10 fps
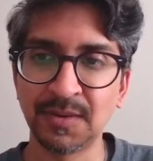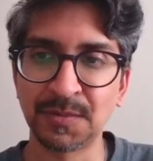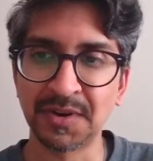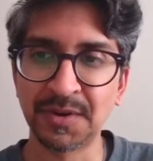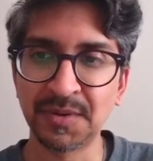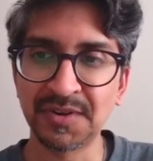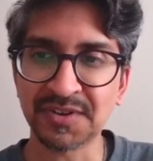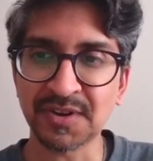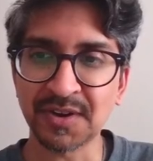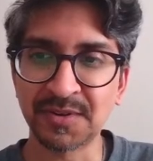Well, I know
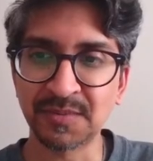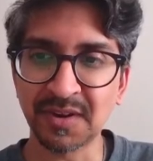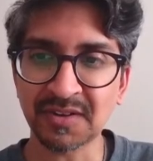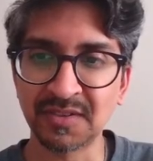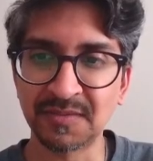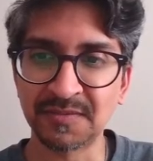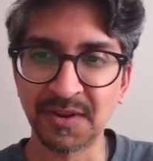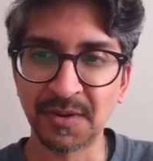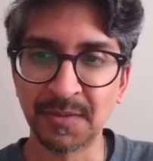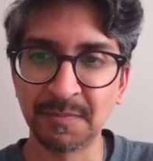Hitchcock directed the
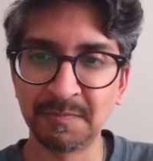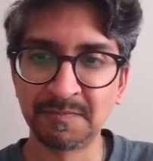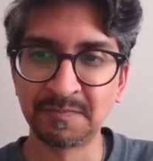film,